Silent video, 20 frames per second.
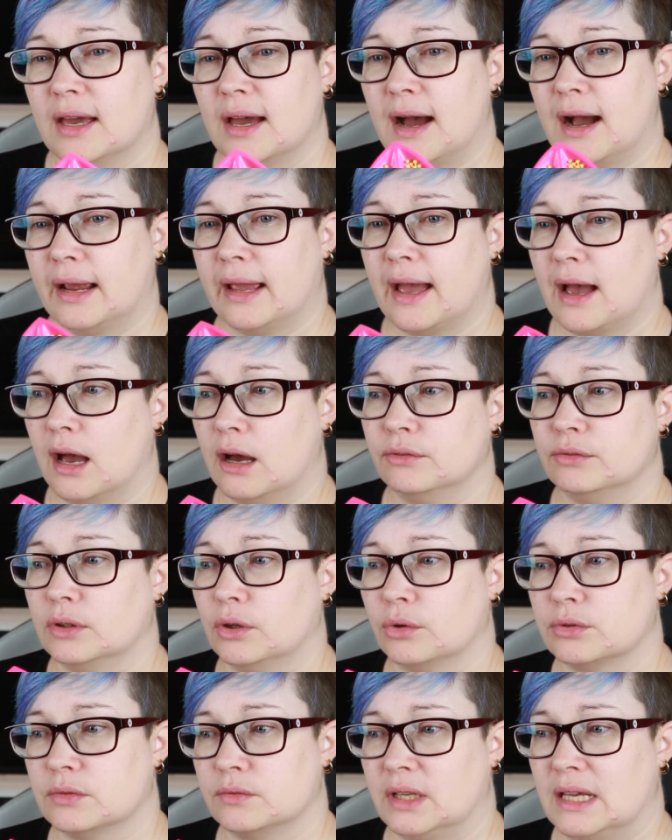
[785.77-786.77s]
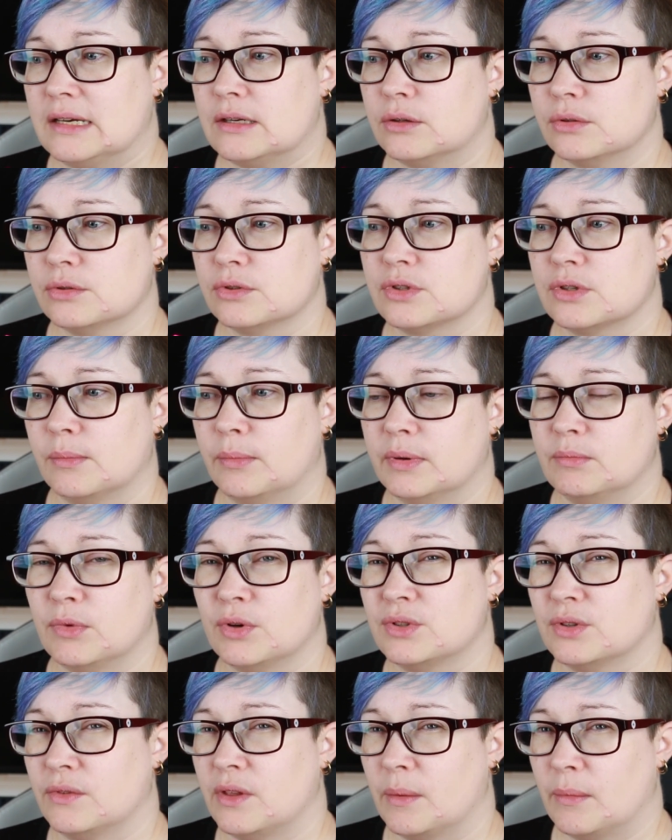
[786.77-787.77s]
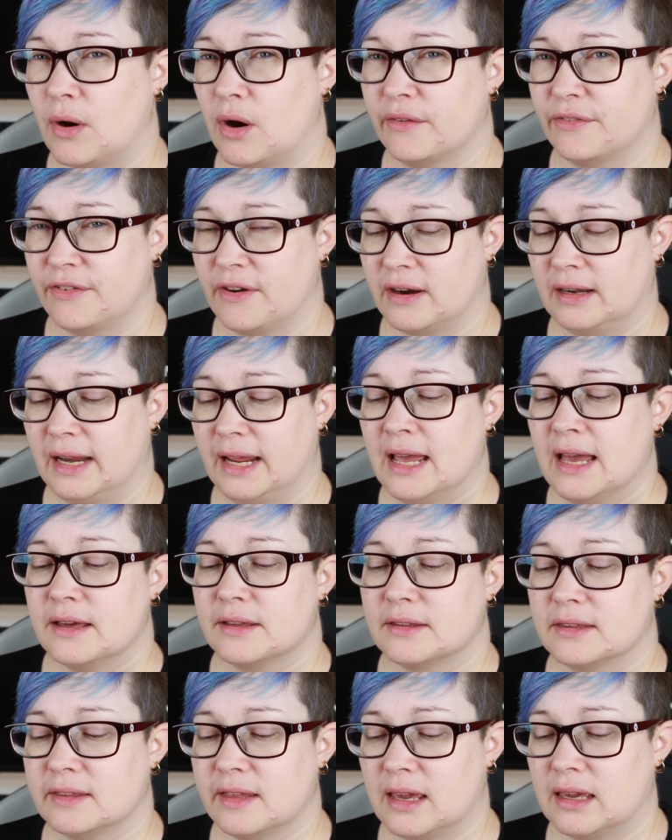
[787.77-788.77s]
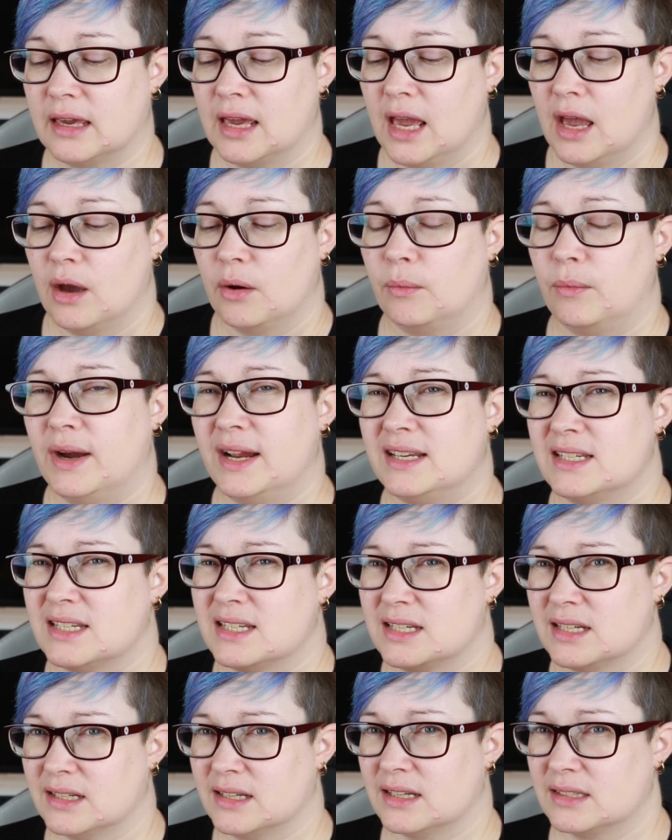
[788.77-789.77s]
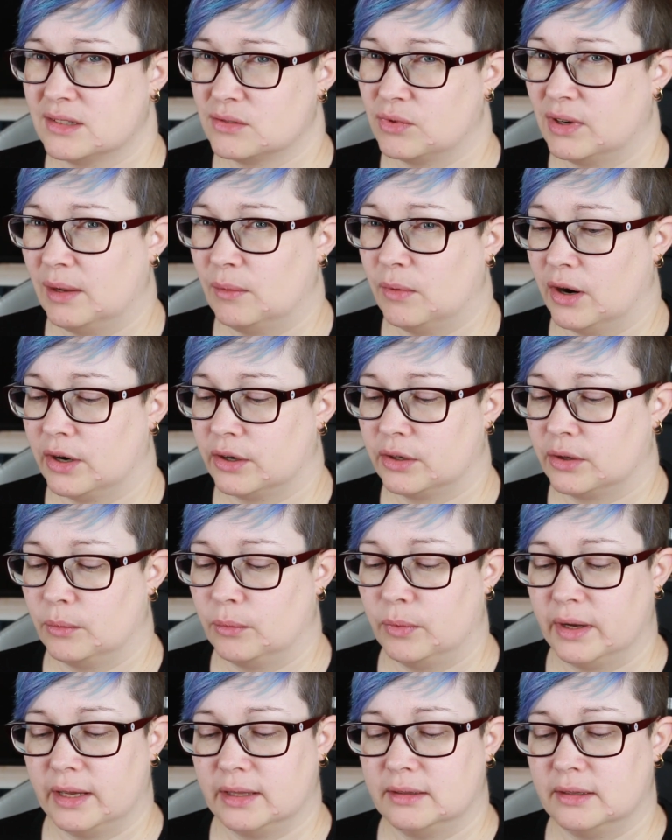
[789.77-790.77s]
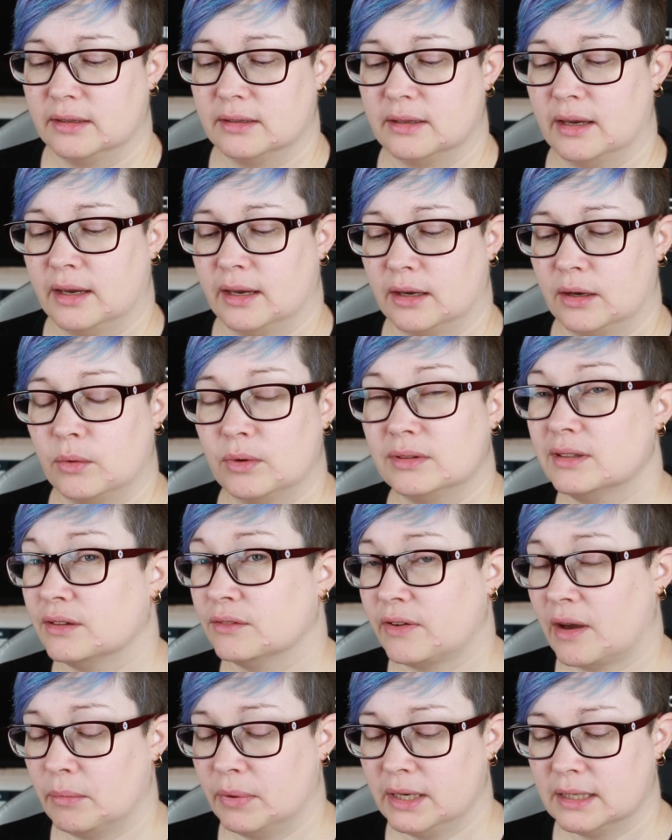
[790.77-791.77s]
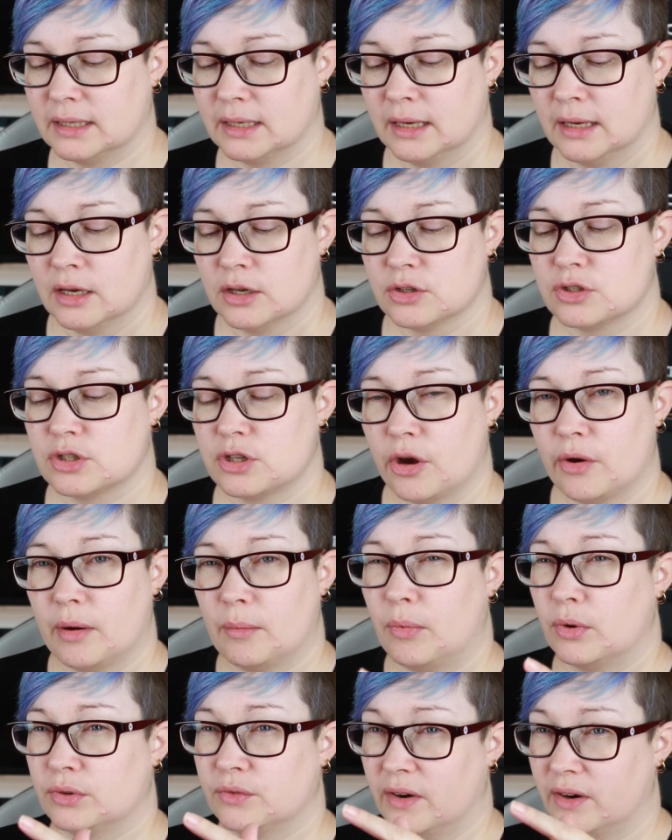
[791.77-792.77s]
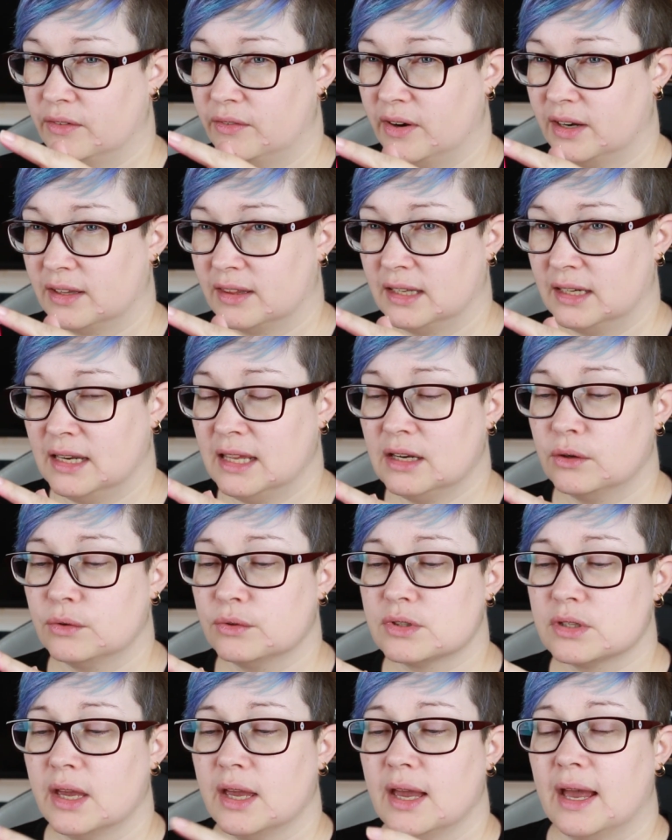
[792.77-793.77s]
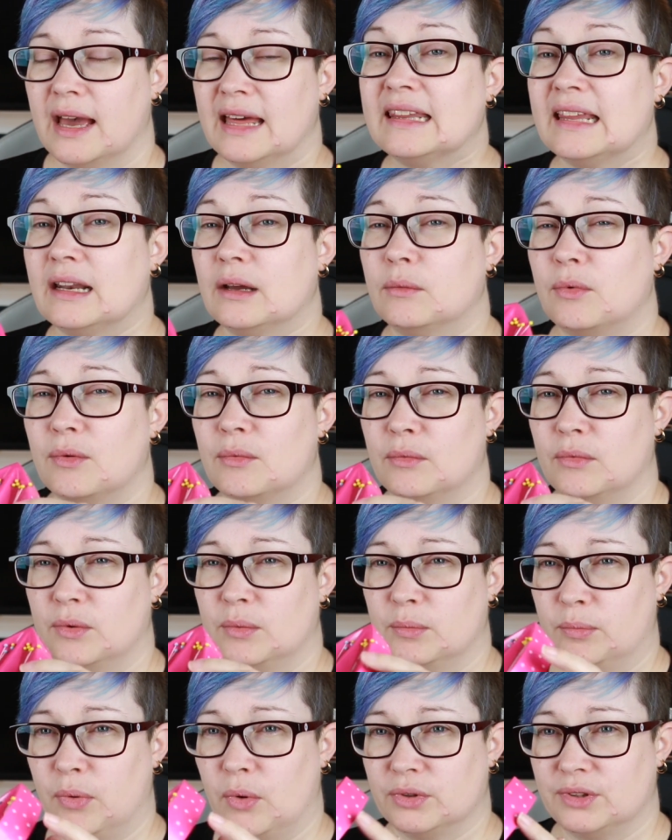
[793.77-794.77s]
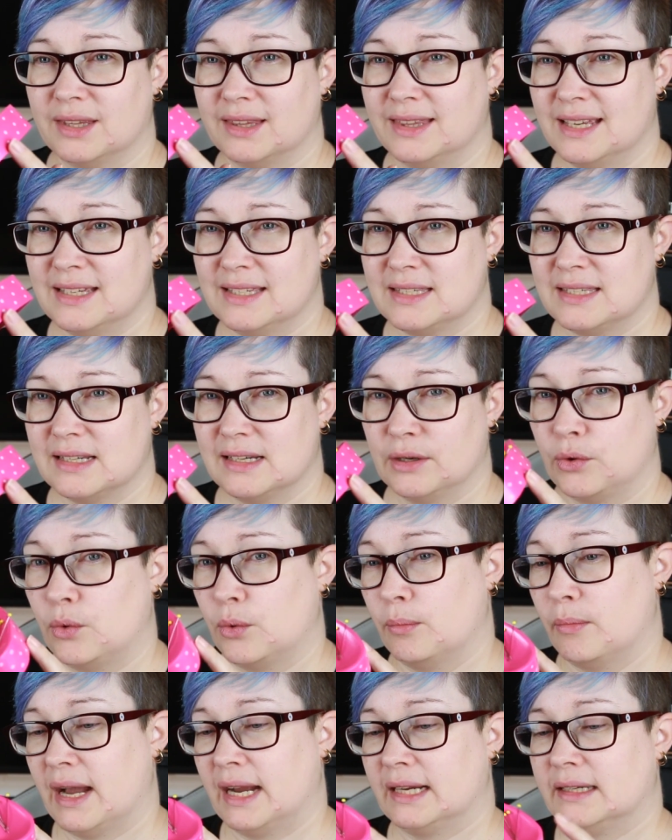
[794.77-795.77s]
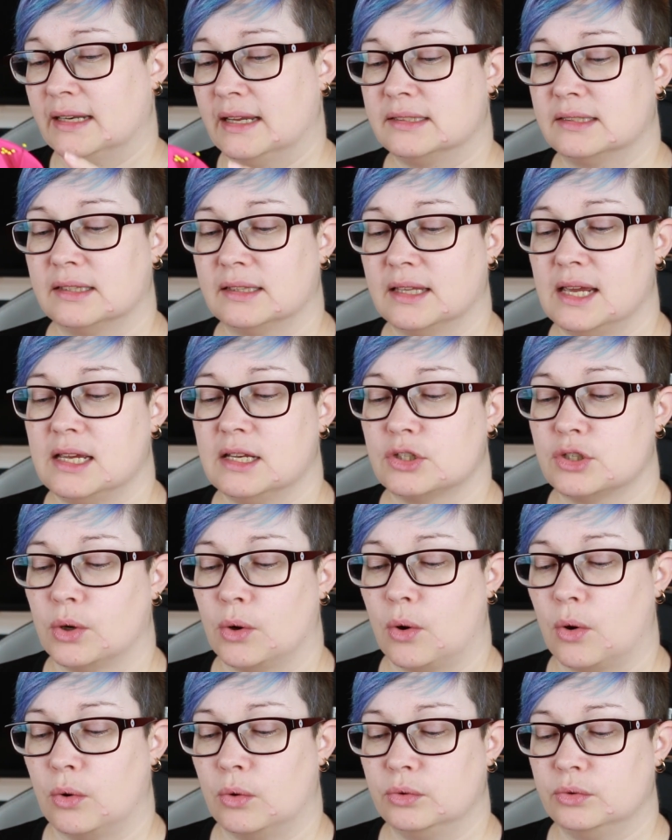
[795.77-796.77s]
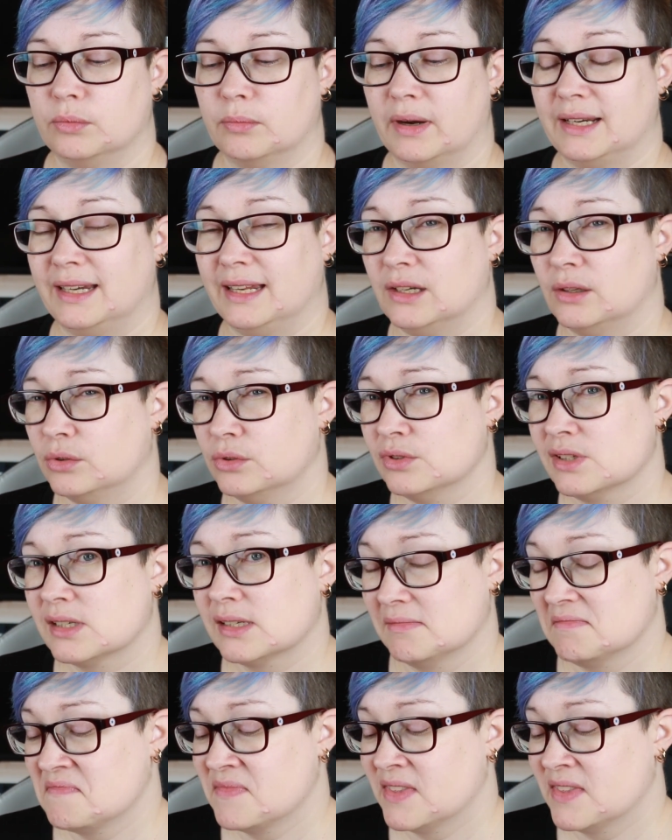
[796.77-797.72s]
I have a lot of needles, but most of them are fairly thick, which doesn't really work with quilting fabric. So I bought very thin needles, and then I bought this little magnet thing to hold my needles.